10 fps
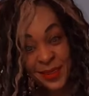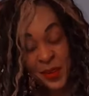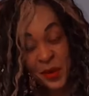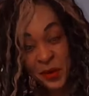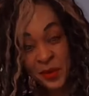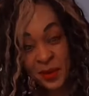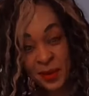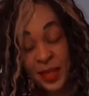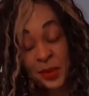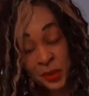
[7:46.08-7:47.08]
You know,
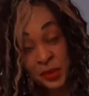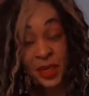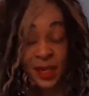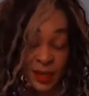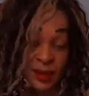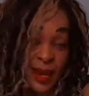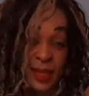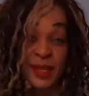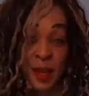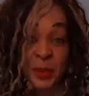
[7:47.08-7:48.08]
I do drink a
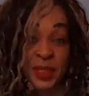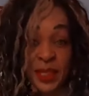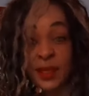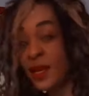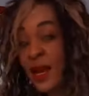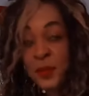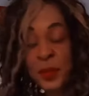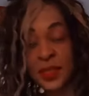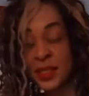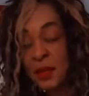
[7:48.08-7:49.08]
nice cup of tea, yeah,
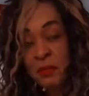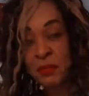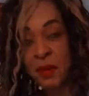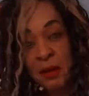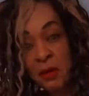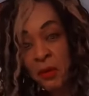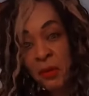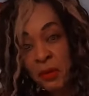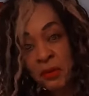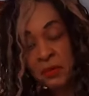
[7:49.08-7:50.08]
but um,
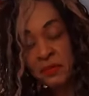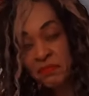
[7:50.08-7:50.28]
alcohol.